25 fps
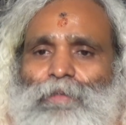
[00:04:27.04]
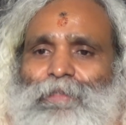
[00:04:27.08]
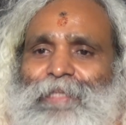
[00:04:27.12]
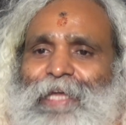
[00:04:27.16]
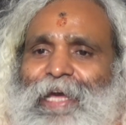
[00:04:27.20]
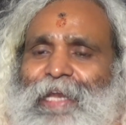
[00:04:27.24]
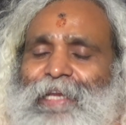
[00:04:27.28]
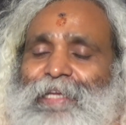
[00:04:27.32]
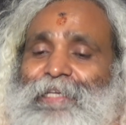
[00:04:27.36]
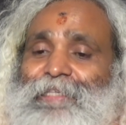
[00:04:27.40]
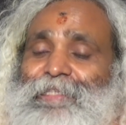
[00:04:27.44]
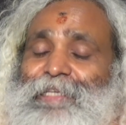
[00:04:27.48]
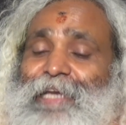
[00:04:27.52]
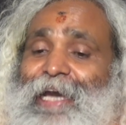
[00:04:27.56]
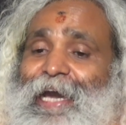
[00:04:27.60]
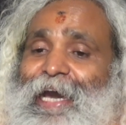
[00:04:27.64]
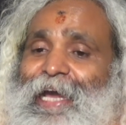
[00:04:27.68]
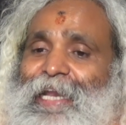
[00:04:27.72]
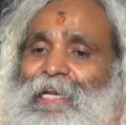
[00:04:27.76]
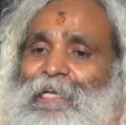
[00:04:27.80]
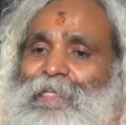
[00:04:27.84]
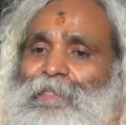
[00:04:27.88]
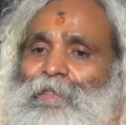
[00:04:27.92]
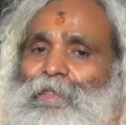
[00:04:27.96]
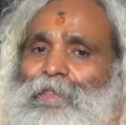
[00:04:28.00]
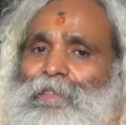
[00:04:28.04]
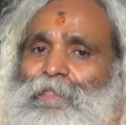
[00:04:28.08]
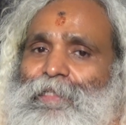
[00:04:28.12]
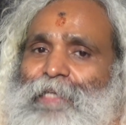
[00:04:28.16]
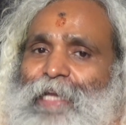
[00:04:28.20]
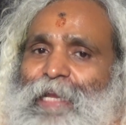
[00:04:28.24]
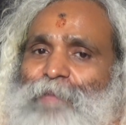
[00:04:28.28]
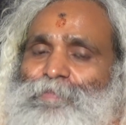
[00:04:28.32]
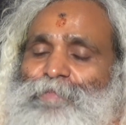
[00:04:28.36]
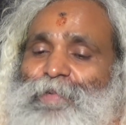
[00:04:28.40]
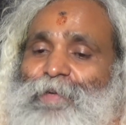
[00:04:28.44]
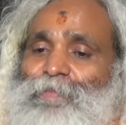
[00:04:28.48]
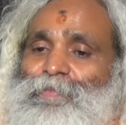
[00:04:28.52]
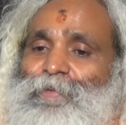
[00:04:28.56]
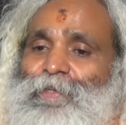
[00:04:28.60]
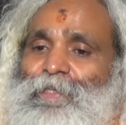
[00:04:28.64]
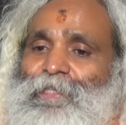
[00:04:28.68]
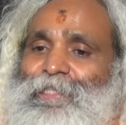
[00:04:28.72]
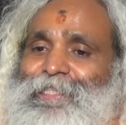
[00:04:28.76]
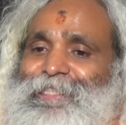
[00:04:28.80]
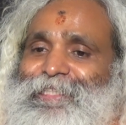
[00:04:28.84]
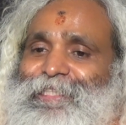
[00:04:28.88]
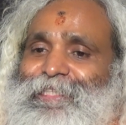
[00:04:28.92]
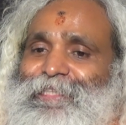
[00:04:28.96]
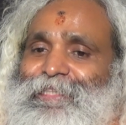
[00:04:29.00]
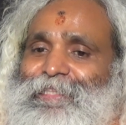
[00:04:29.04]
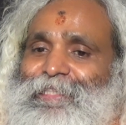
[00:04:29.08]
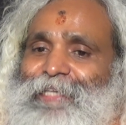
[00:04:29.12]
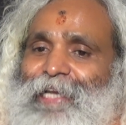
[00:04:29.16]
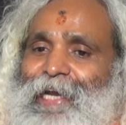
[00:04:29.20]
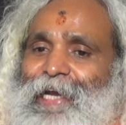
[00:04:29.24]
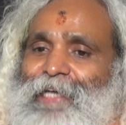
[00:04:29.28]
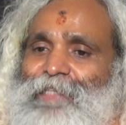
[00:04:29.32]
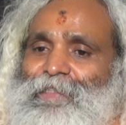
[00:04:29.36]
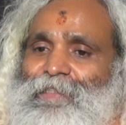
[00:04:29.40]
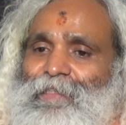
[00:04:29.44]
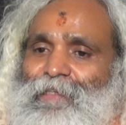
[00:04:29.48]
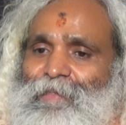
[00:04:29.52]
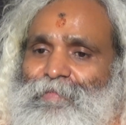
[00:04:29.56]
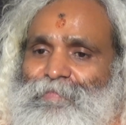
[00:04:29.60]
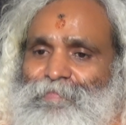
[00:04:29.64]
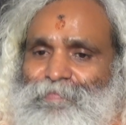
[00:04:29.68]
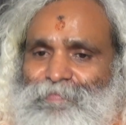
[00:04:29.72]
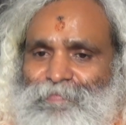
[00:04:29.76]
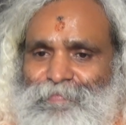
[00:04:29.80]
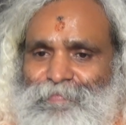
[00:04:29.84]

there is another type of nididhyasanam.